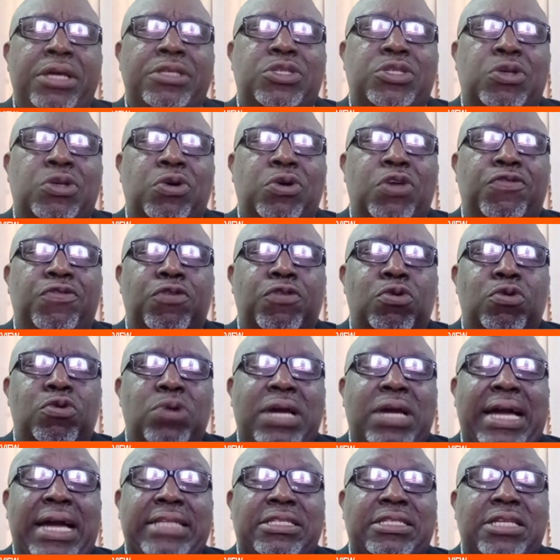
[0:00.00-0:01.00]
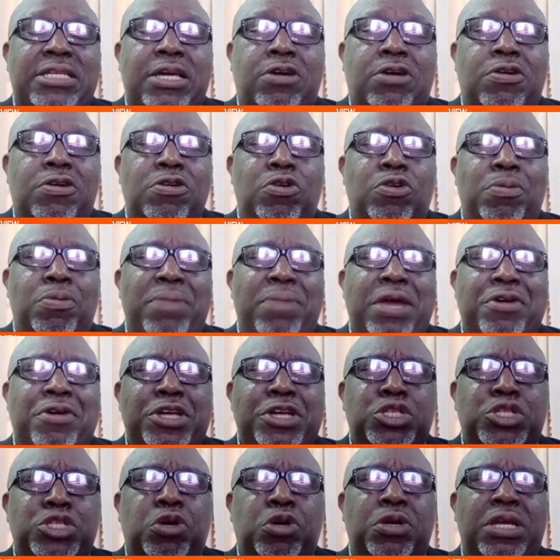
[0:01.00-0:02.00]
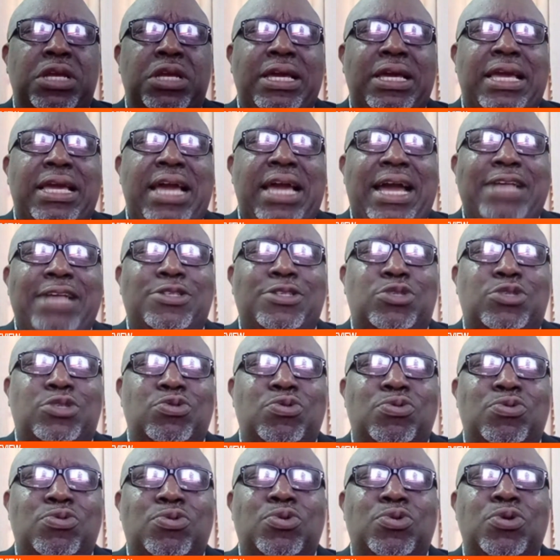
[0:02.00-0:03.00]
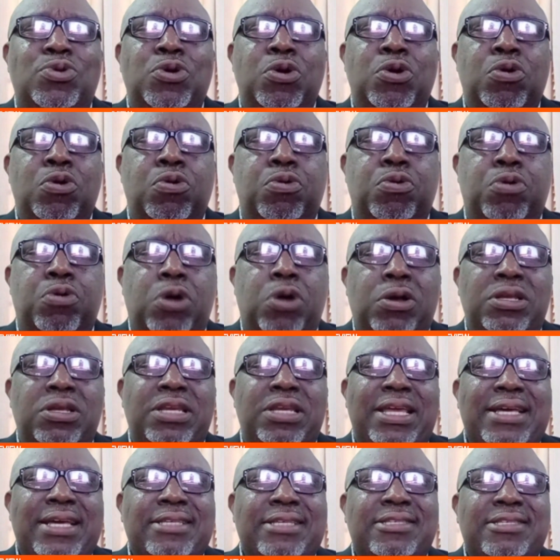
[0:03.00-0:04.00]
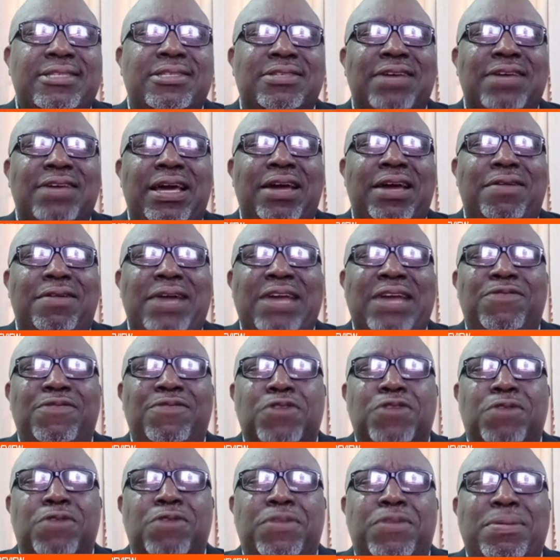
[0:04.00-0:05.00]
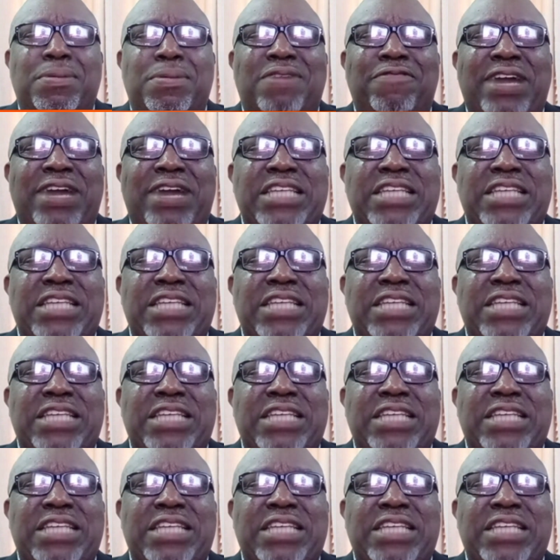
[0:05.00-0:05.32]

So if you look at the conglomeration, the guys who run this, right from former